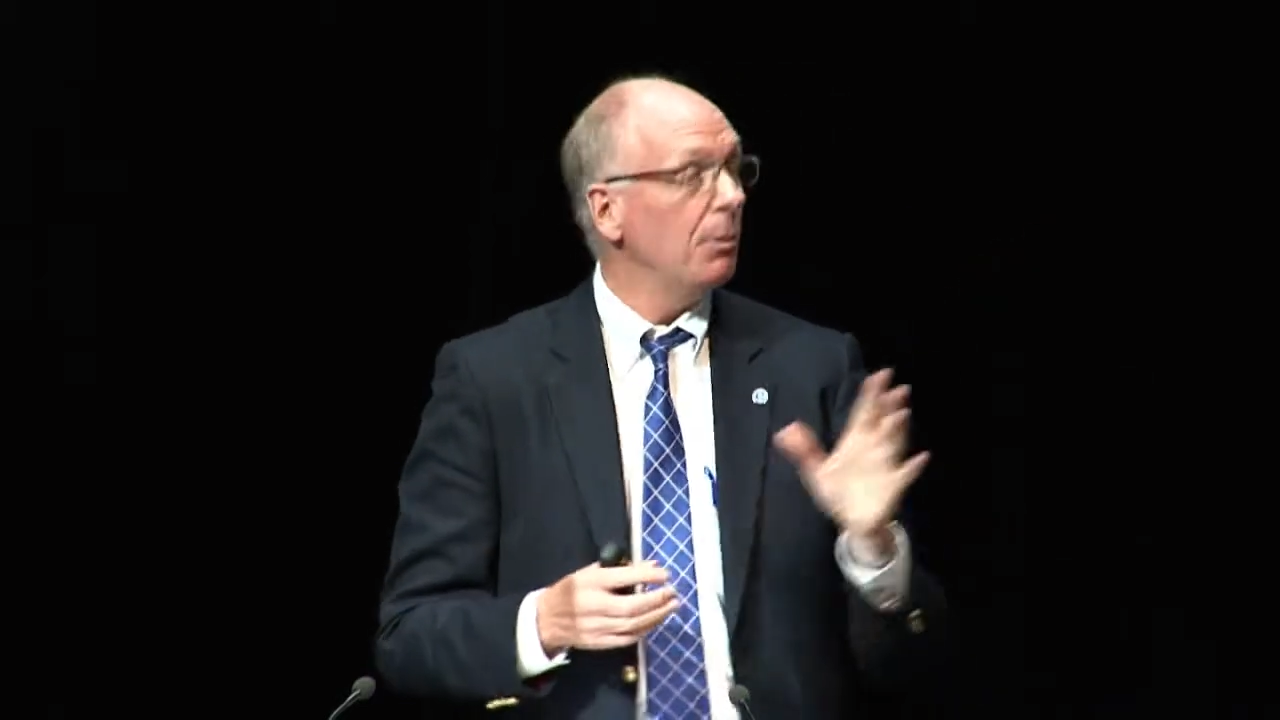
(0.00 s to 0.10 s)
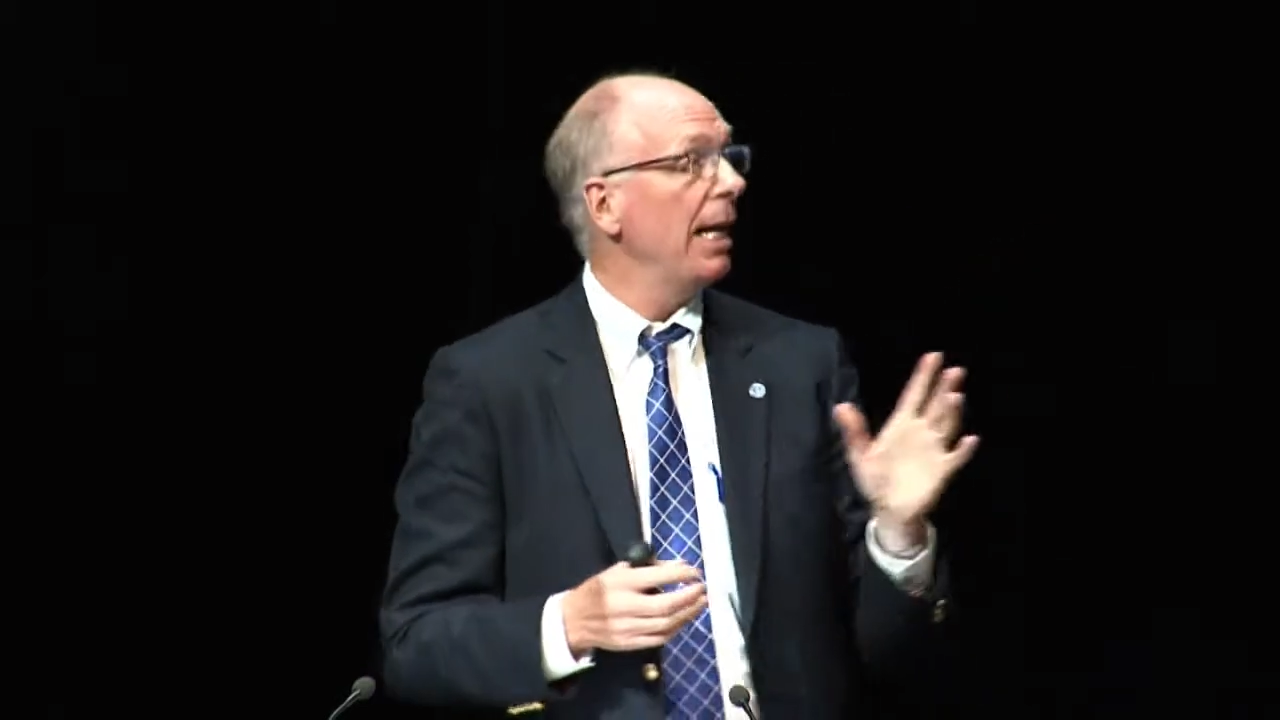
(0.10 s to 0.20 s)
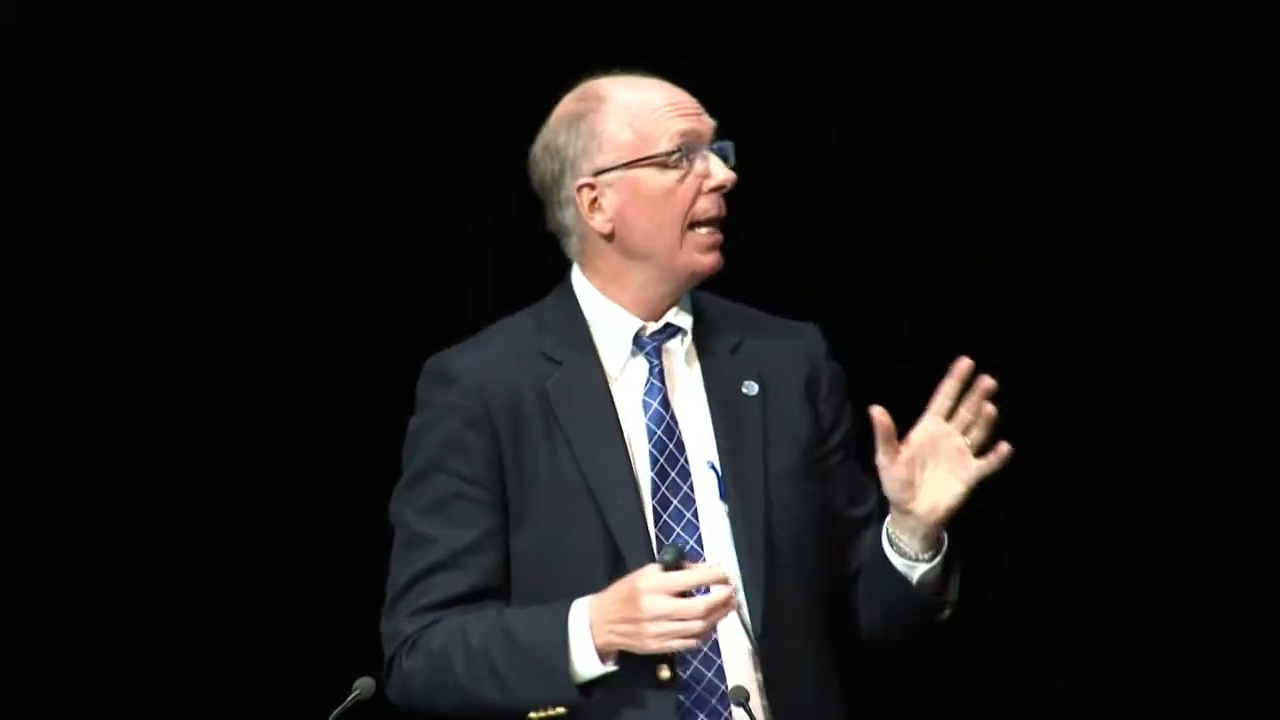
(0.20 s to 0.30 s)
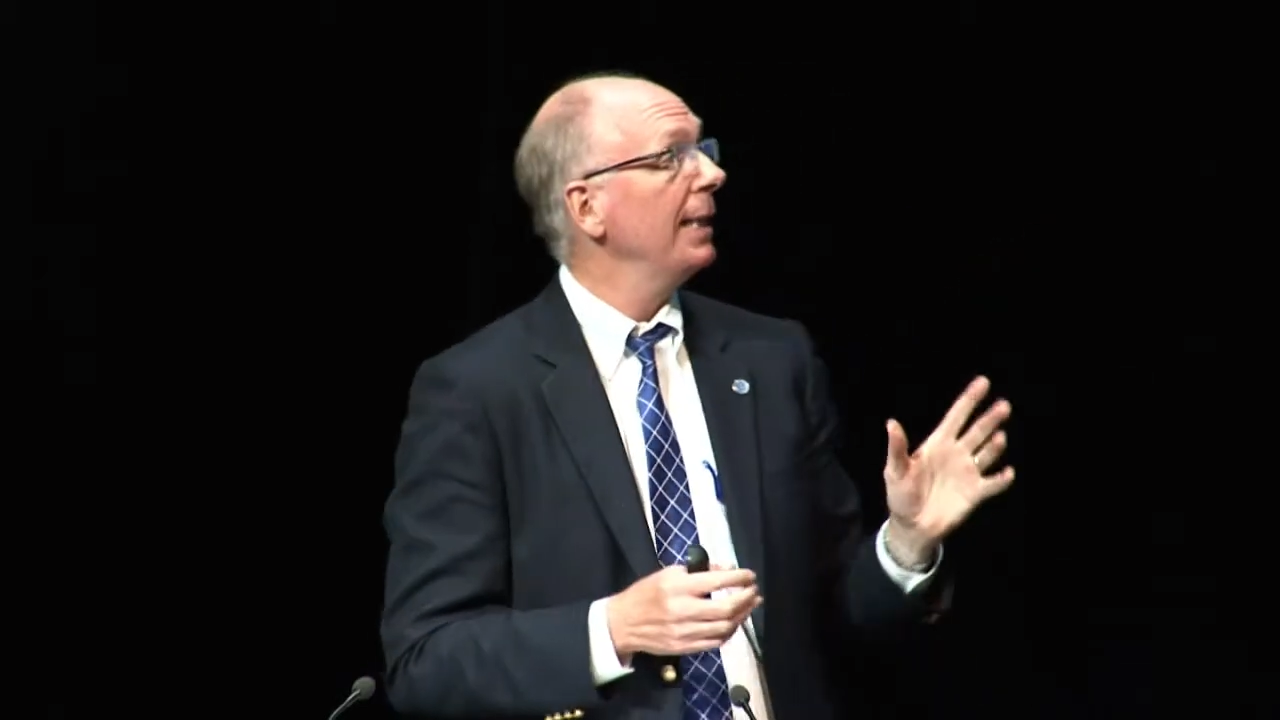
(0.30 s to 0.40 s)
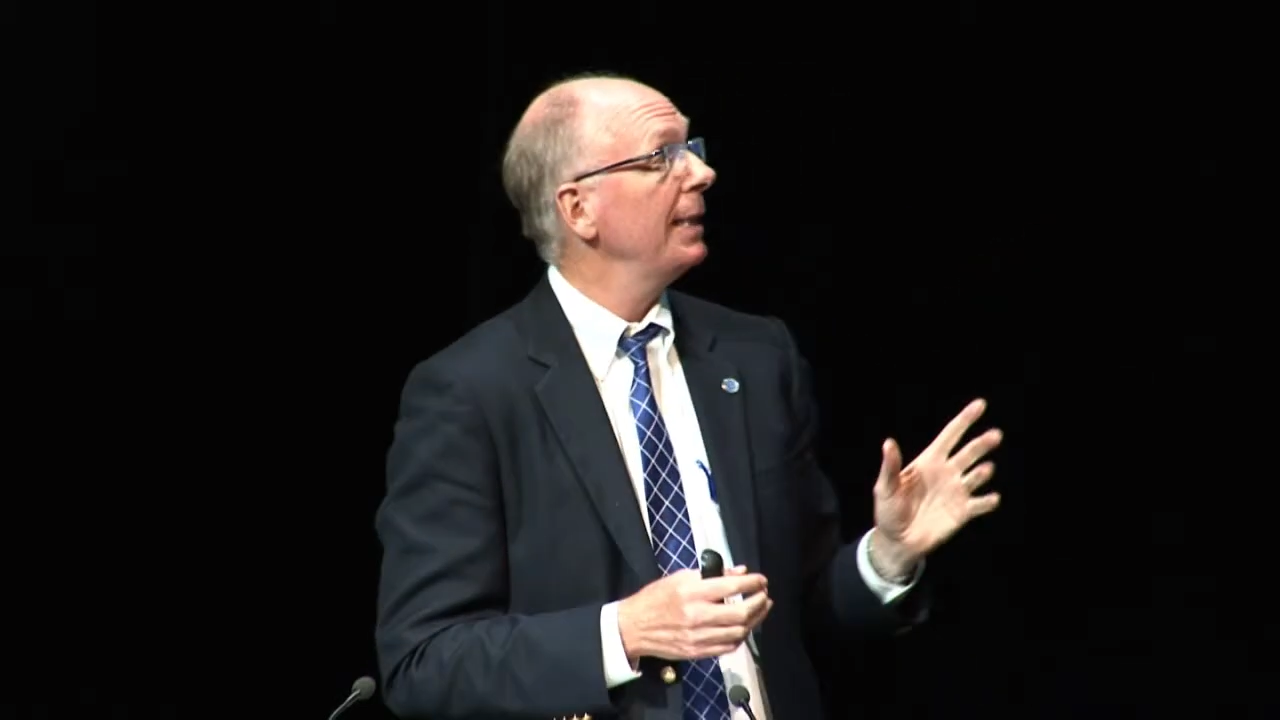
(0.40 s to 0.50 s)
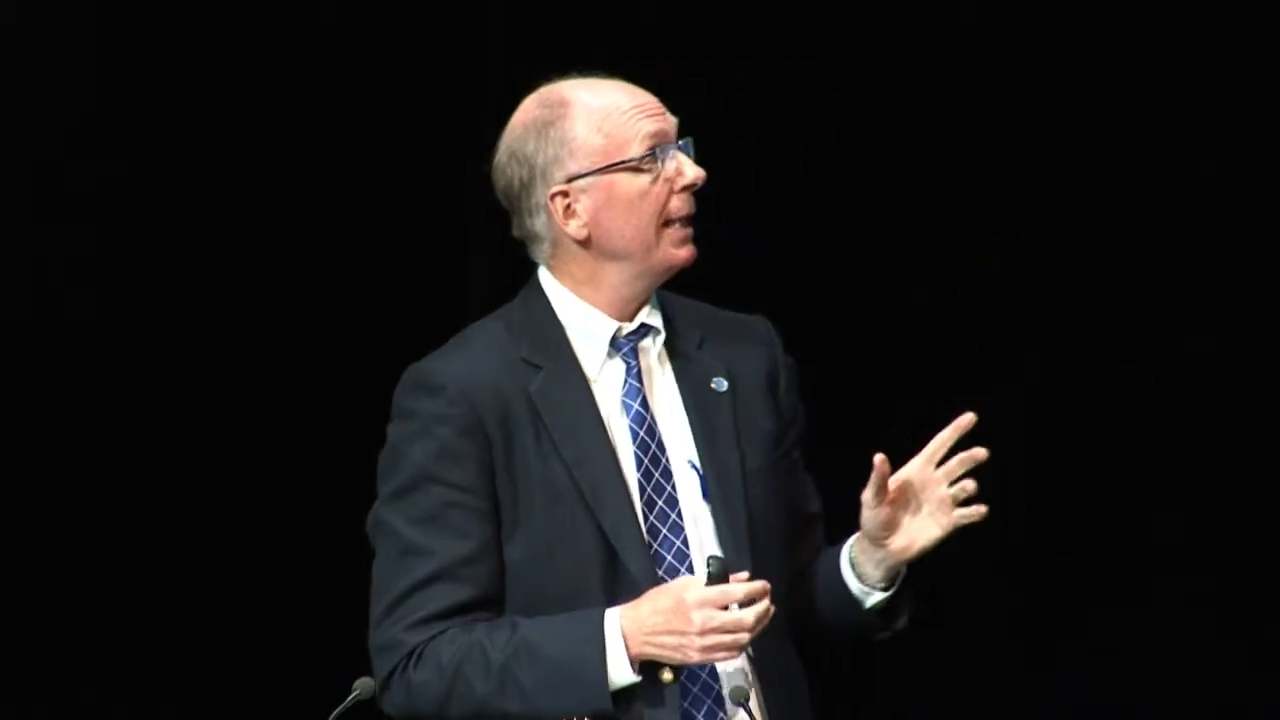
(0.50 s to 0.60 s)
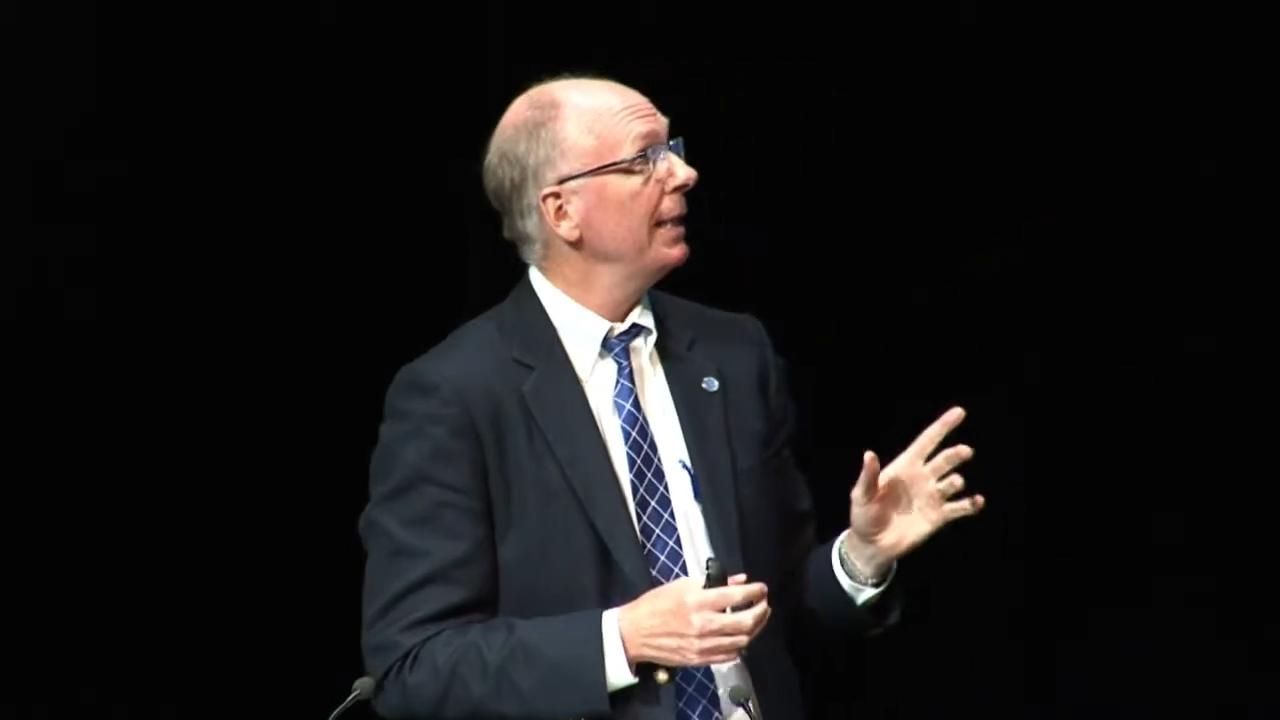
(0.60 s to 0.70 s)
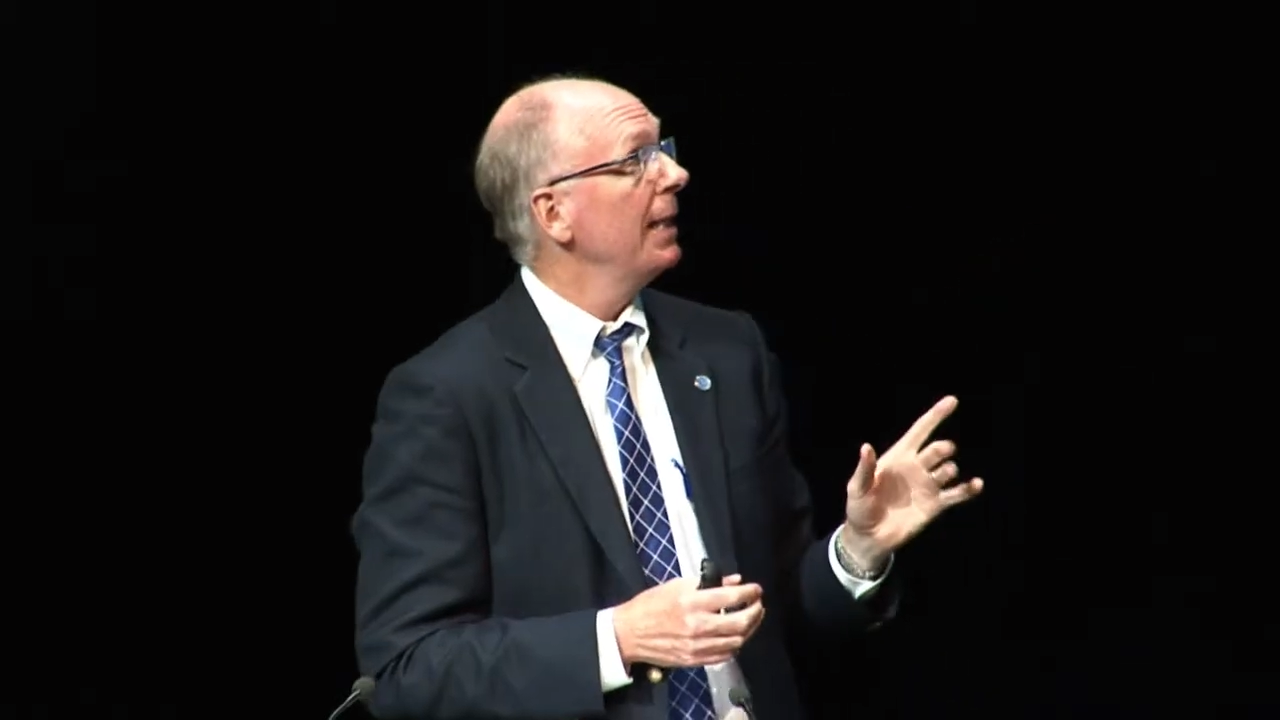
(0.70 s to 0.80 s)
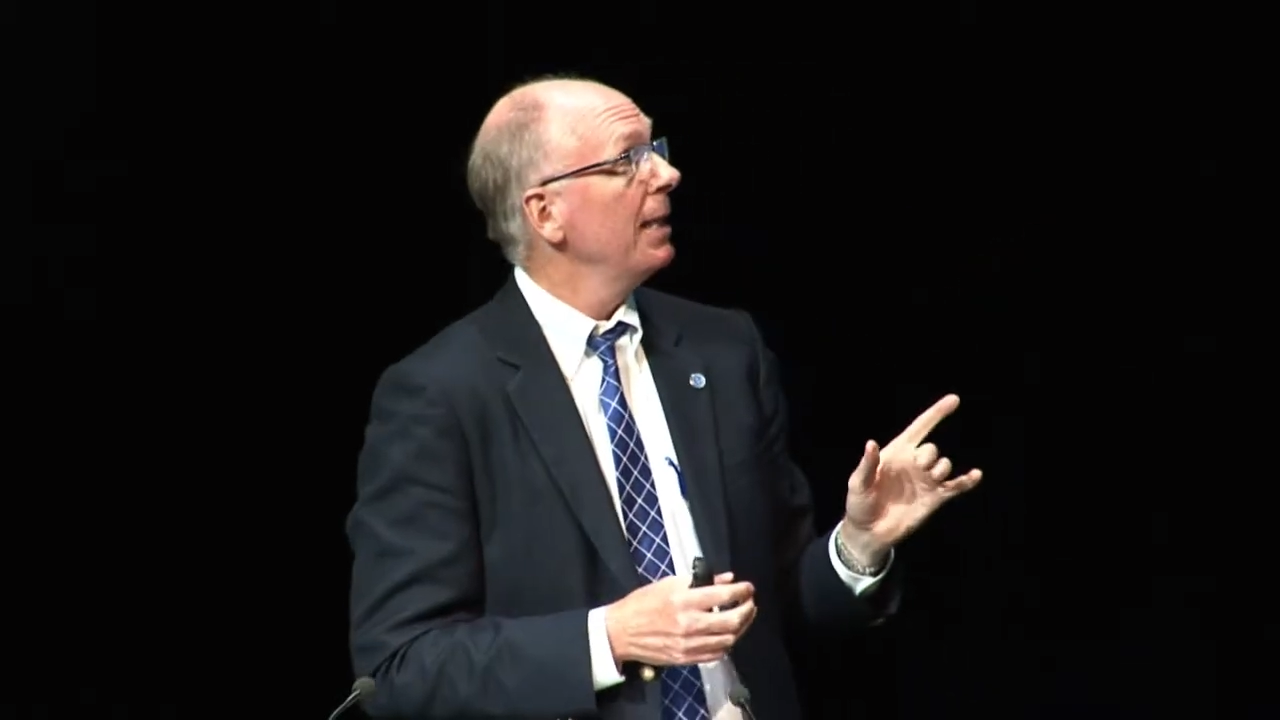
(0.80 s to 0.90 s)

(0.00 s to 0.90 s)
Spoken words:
reality,